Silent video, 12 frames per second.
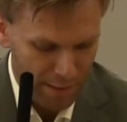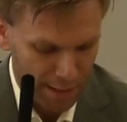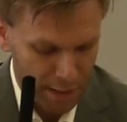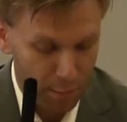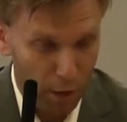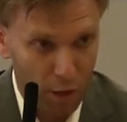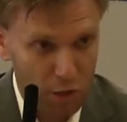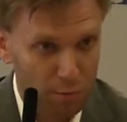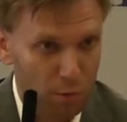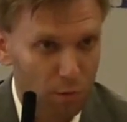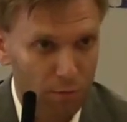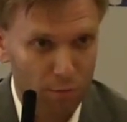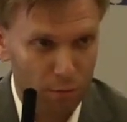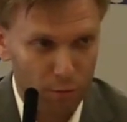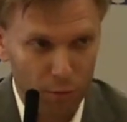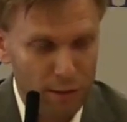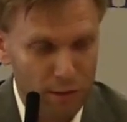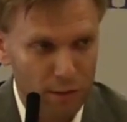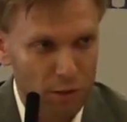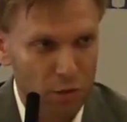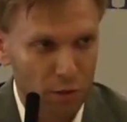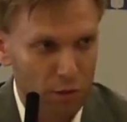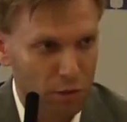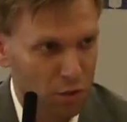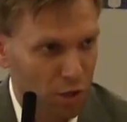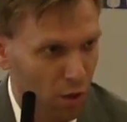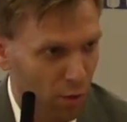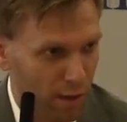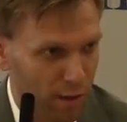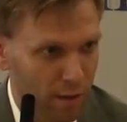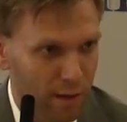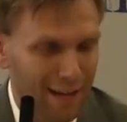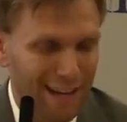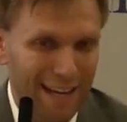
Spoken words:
think it's possible, for instance, you could just go in,